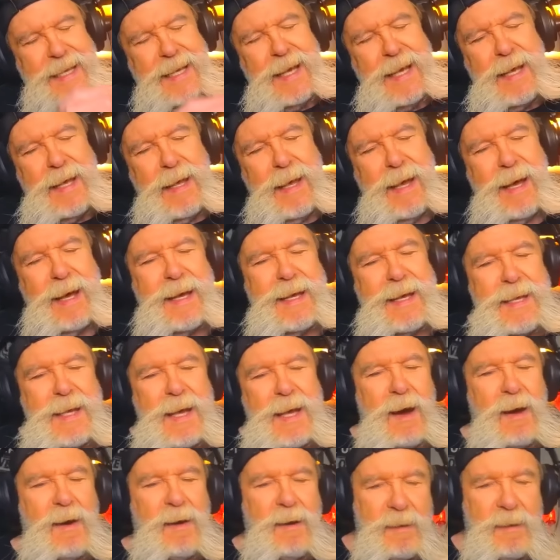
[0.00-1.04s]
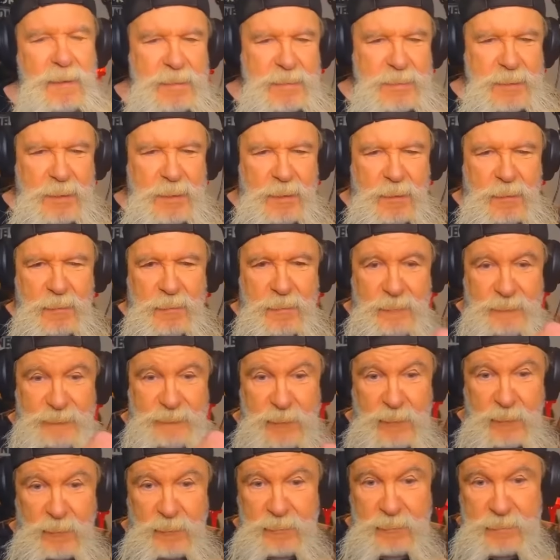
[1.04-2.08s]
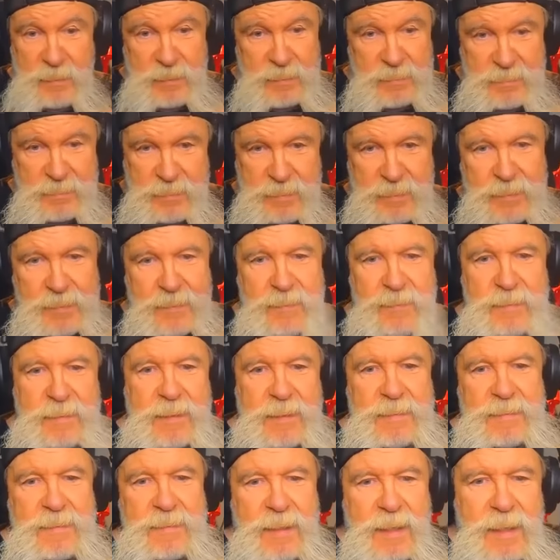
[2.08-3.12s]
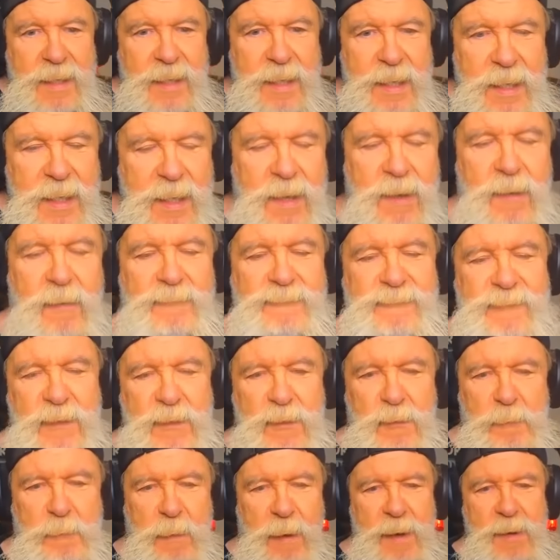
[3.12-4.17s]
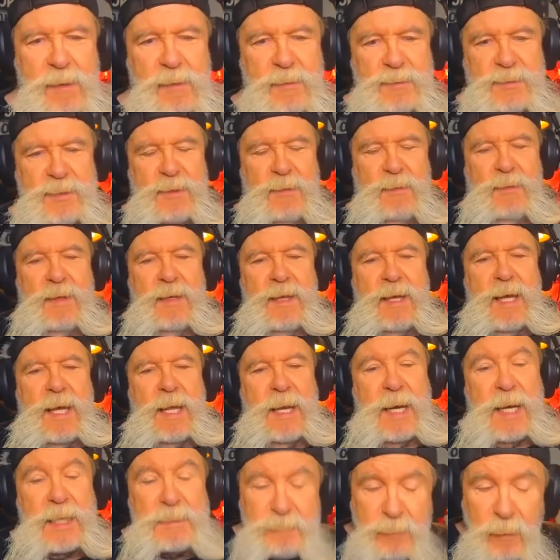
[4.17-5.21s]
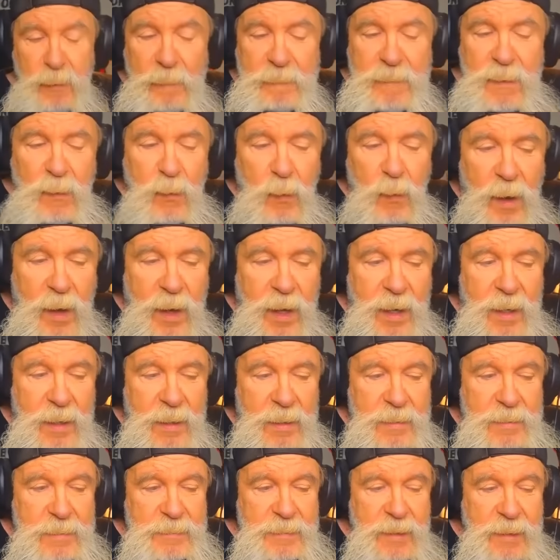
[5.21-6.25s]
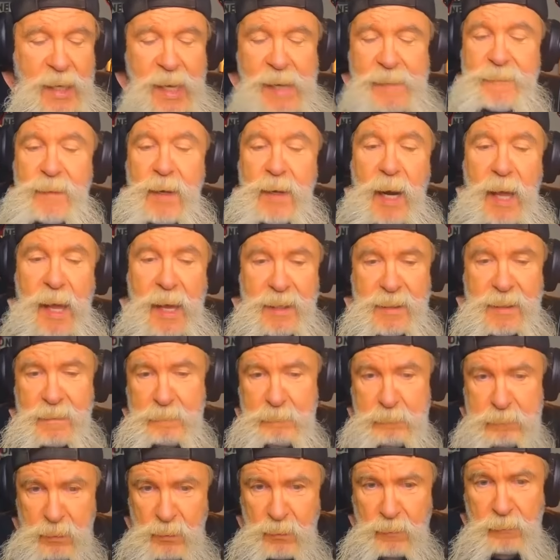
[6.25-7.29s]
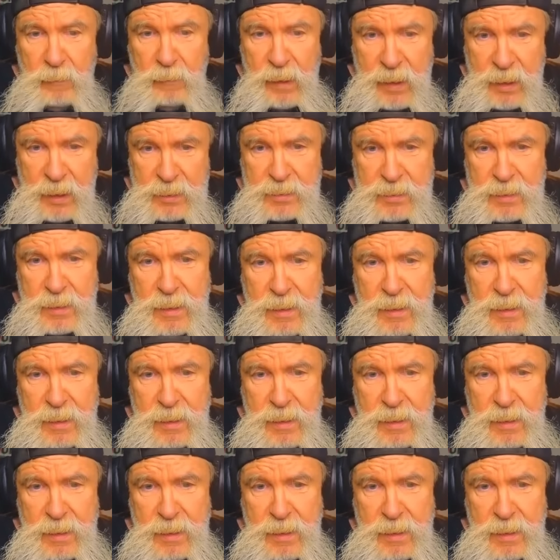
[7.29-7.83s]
yeah, are you know fiddle you know our fiddle players you know and that's probably why they have a lack of bluegrass